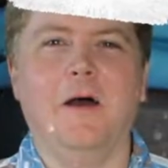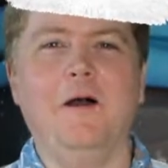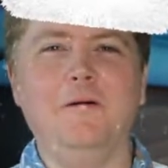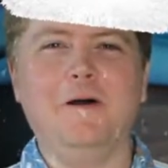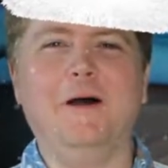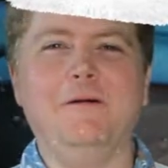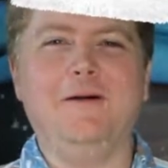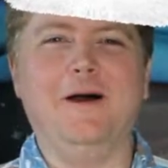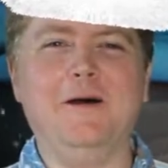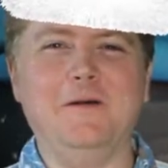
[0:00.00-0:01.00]
Ho, ho,
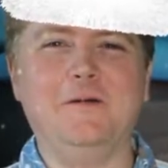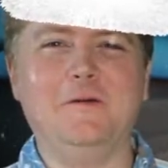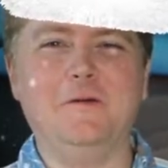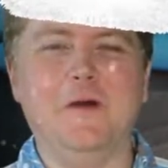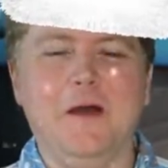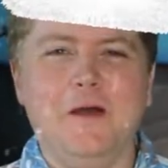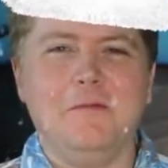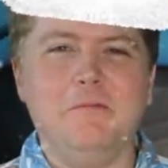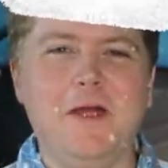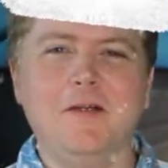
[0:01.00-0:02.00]
ho!
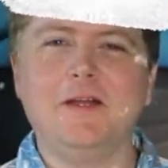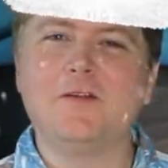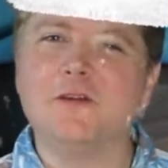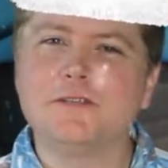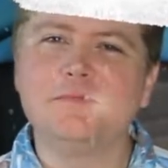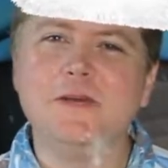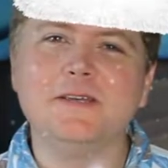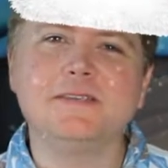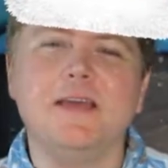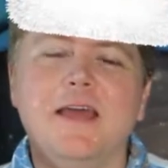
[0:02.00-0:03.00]
Merry
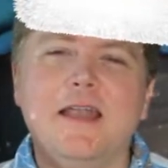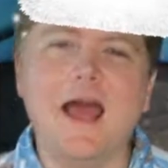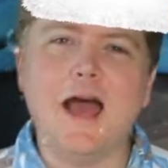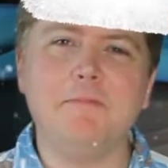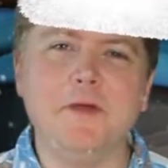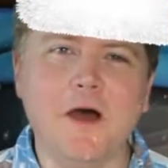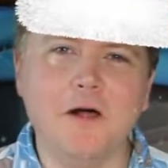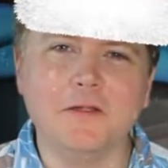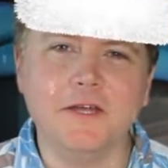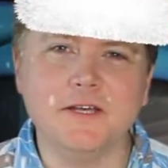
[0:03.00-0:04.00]
Christmas and happy
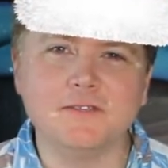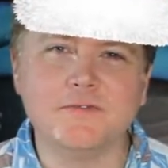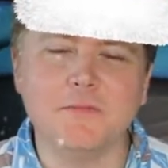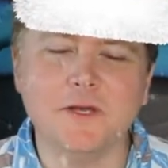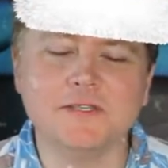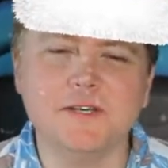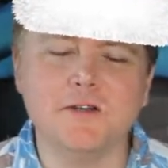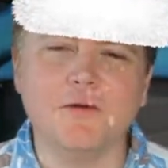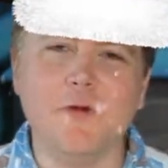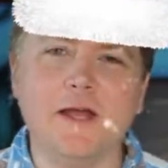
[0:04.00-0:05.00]
holidays from us
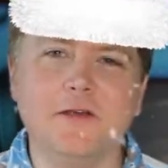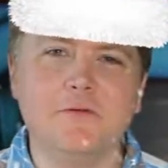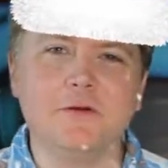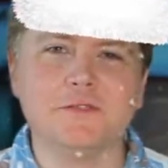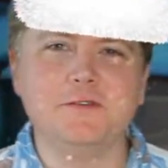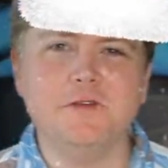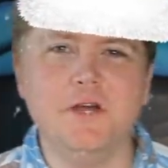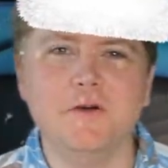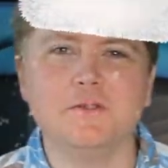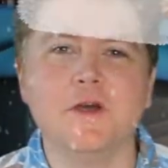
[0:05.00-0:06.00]
here at Wacky World
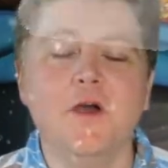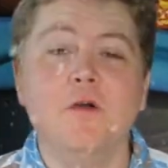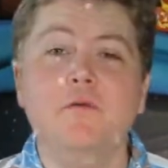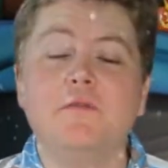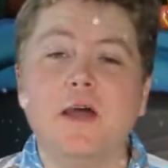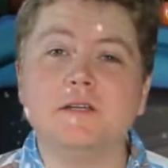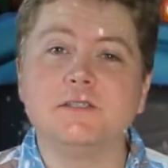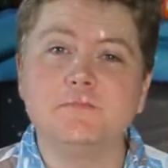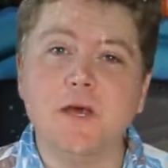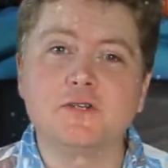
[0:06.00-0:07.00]
Studios. We've got a
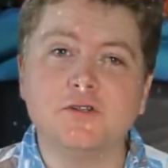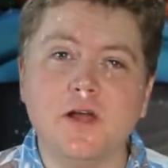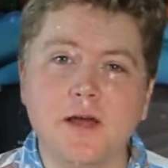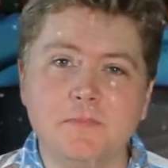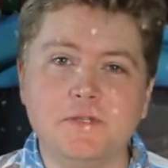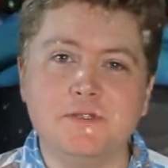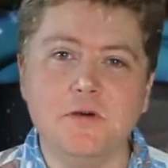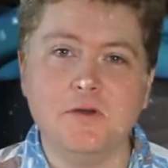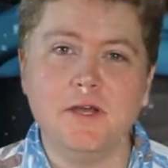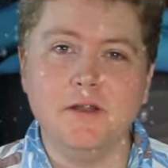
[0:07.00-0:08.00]
special
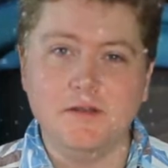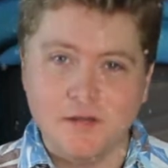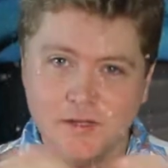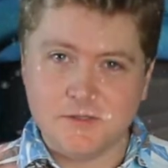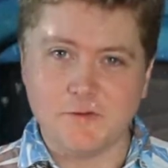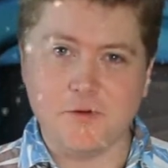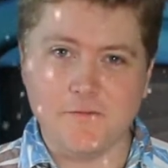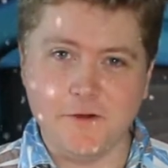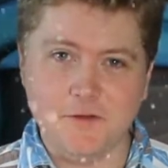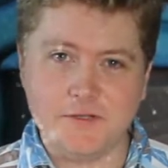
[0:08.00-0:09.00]
episode in store
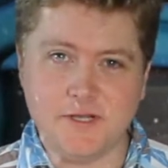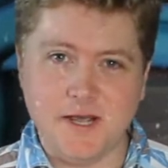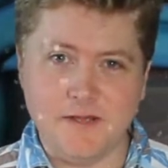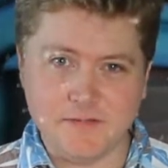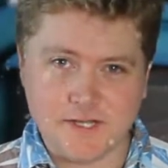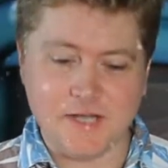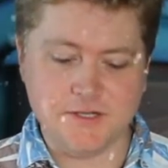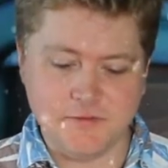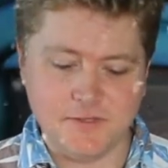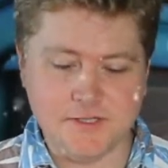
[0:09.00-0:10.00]
for you today of
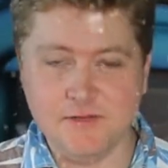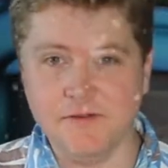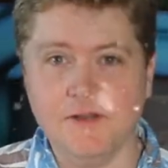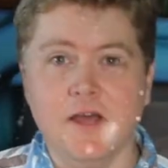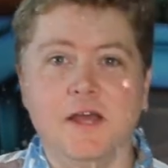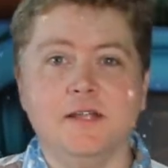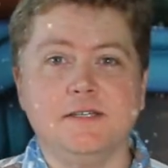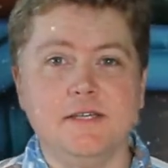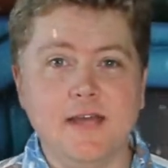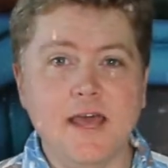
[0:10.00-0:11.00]
Sketching with Steven.
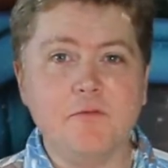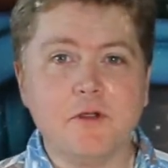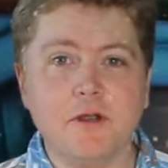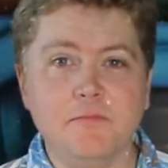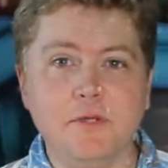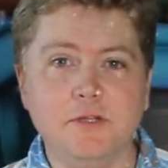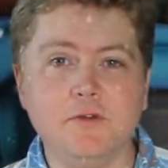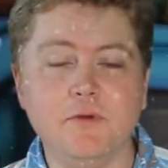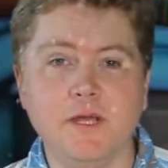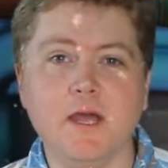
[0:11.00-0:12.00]
Today we're going to be
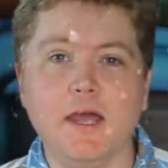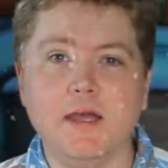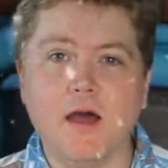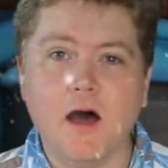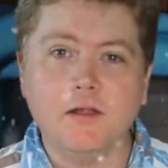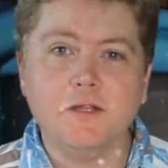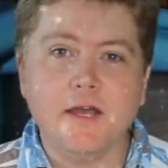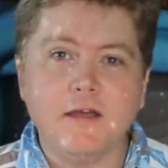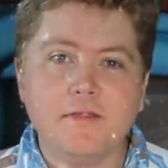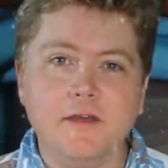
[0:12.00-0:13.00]
doing a
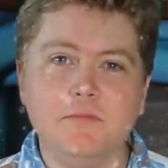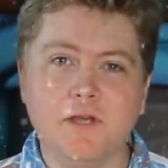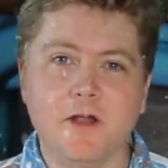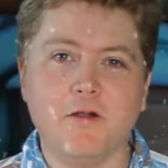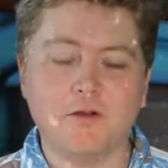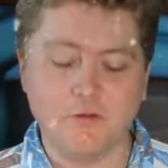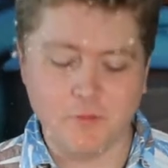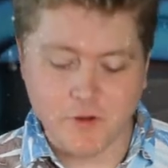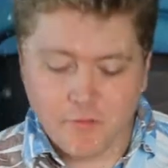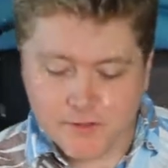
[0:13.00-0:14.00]
holiday-themed character.
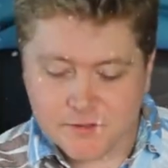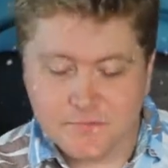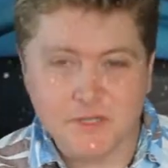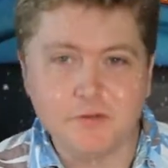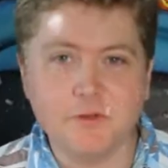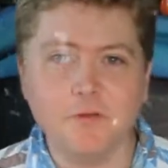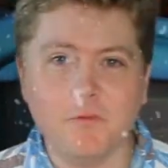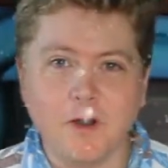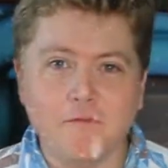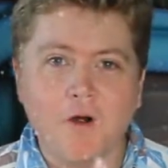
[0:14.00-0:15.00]
We're going to be doing
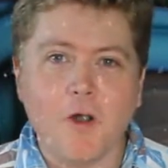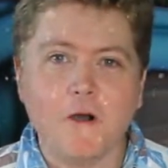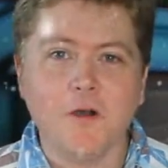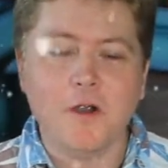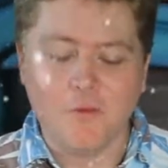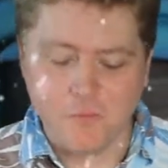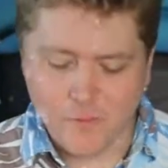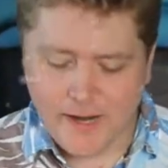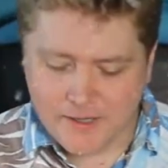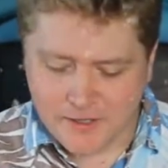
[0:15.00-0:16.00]
one of our
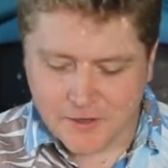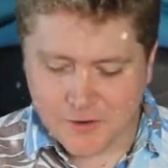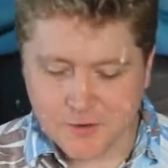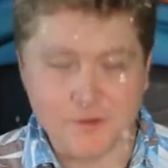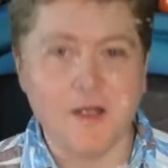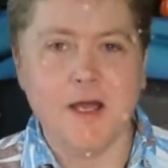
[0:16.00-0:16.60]
reindeer.